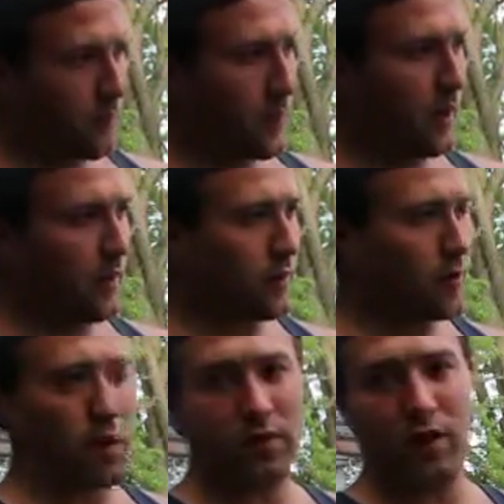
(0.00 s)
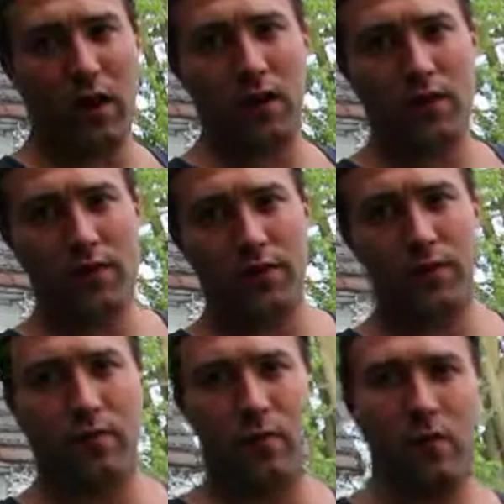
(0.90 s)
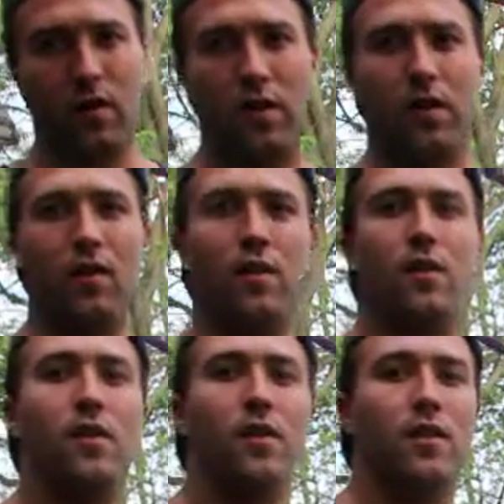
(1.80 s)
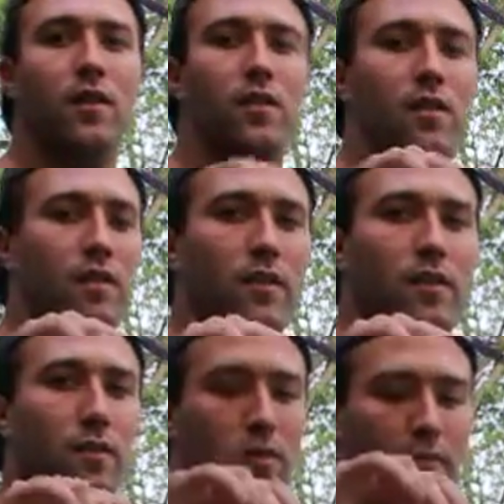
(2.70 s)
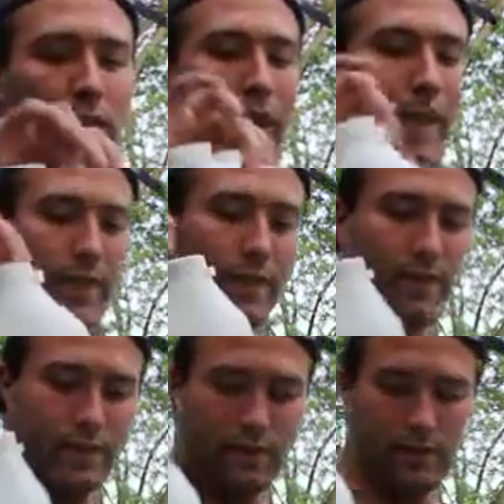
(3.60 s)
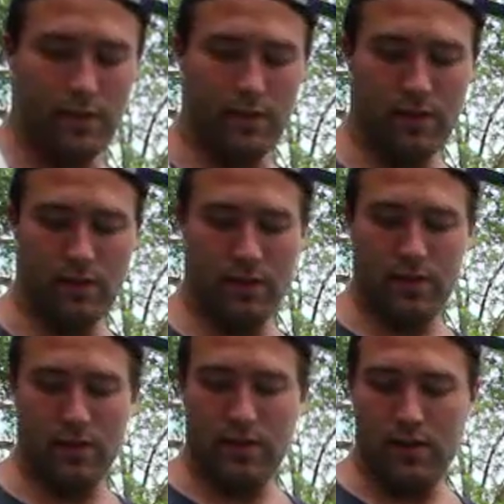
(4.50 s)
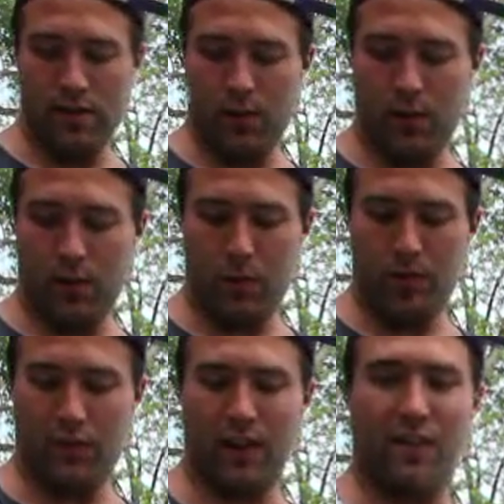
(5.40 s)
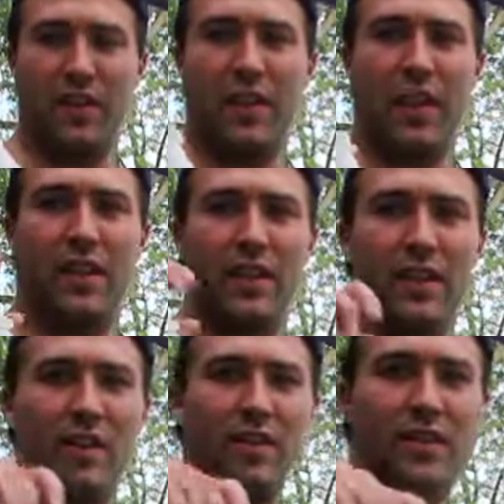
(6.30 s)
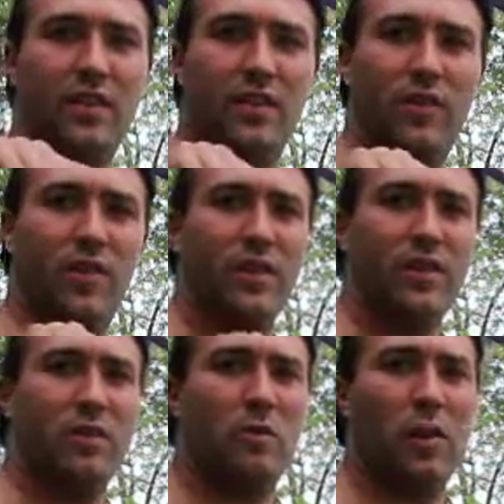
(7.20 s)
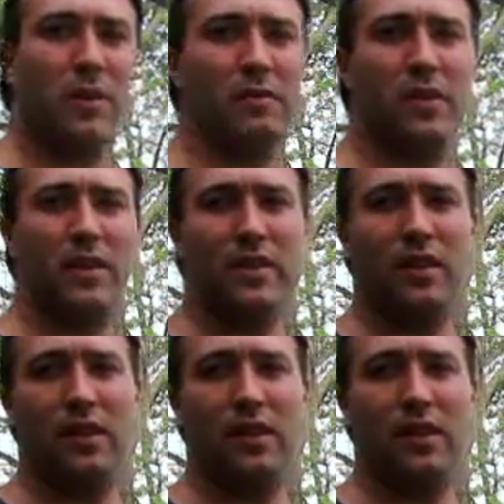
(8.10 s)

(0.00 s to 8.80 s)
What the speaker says: $12 for a whole gallon. 3.78 liters, so it is quite a bit.